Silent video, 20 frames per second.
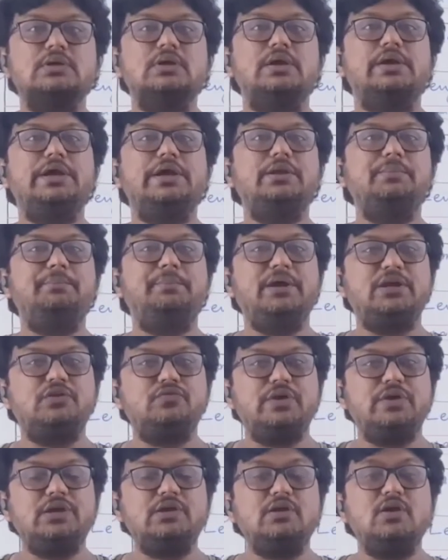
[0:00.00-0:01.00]
in
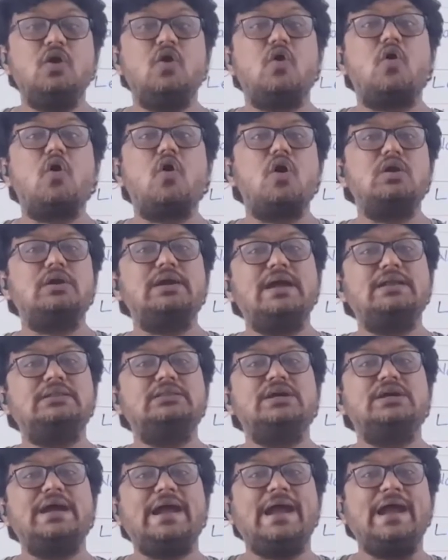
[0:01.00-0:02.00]
between or at
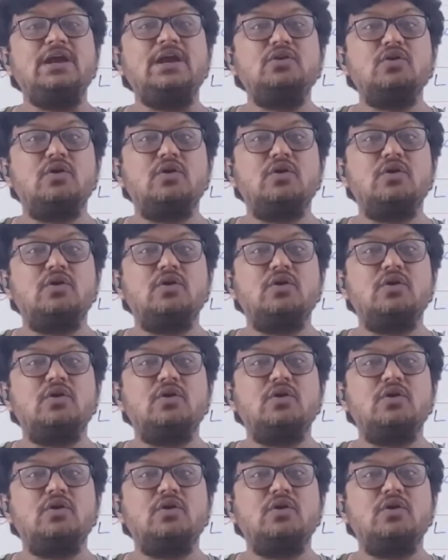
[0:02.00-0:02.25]
the end